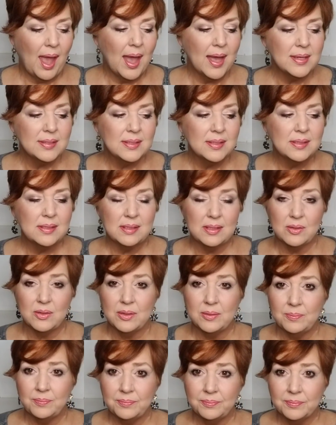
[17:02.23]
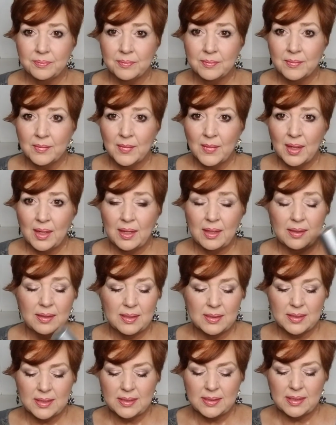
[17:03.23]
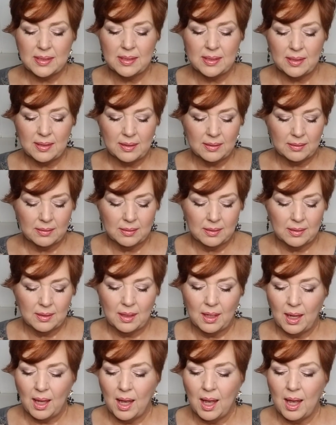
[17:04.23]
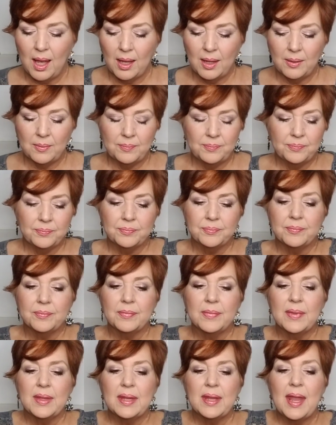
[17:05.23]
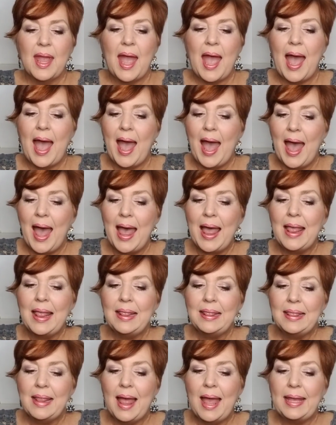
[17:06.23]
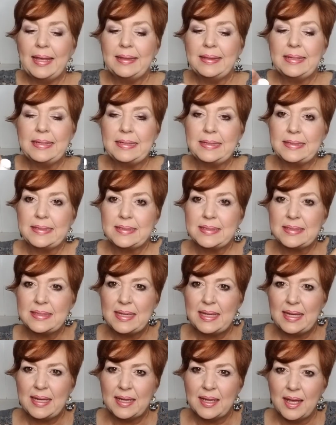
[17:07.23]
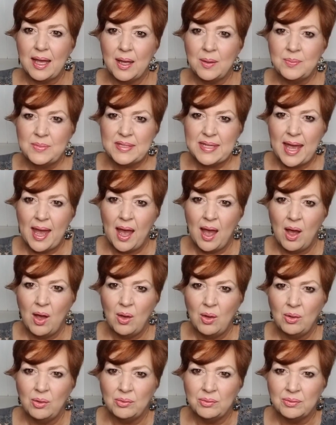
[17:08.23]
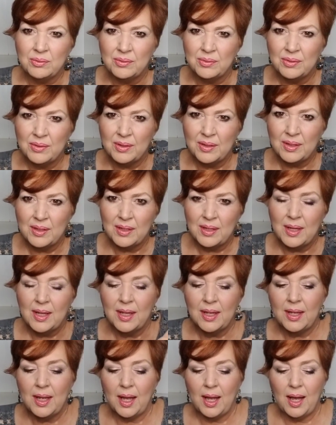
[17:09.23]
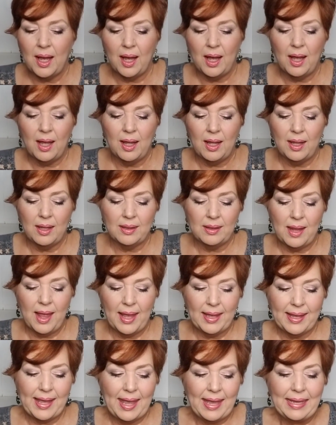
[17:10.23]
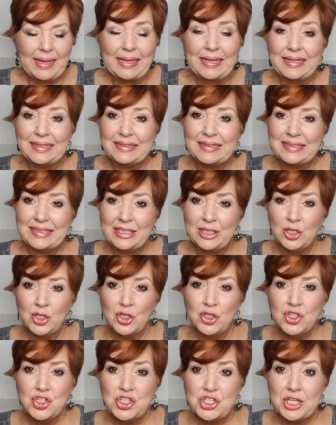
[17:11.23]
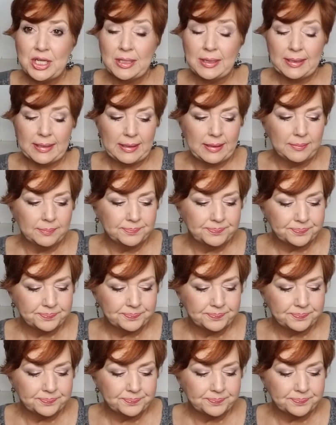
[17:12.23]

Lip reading: acid serum, and this is it. I like this. It comes out like a clear jelly,